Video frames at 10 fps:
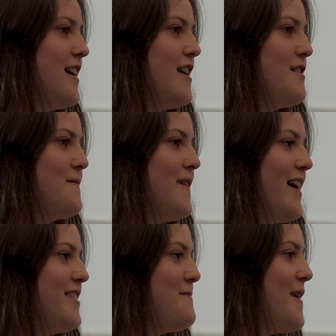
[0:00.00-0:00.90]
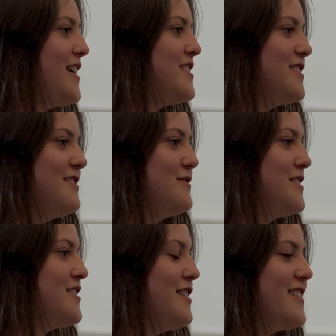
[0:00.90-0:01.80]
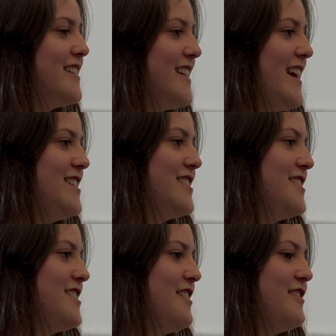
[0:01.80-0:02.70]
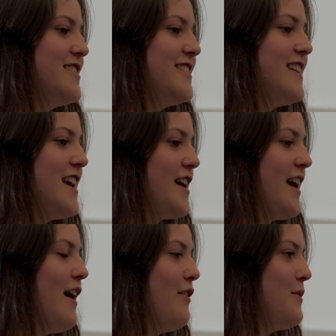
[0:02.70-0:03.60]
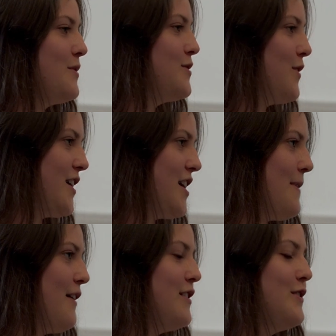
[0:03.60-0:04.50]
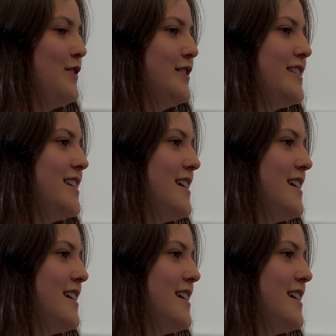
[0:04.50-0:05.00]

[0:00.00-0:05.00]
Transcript: And their passion was so contagious, you know, just seeing how they were talking about the Lord.